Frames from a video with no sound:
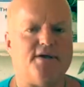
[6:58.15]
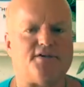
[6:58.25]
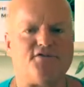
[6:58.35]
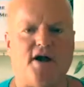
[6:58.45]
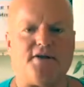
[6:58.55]

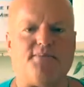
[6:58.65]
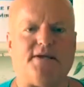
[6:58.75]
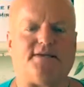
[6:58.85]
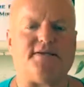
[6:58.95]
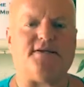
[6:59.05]
It's not a
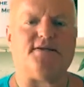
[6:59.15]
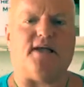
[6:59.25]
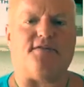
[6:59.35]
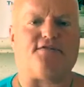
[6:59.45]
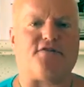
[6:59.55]
big deal.
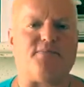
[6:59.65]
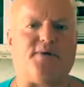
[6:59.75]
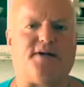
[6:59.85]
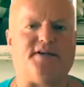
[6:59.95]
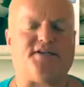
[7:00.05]

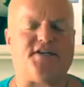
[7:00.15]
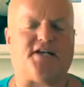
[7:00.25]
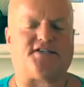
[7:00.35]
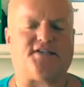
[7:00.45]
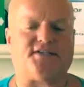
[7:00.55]
Everybody
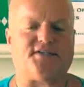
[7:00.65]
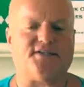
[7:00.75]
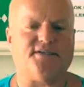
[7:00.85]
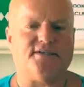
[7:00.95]
does it.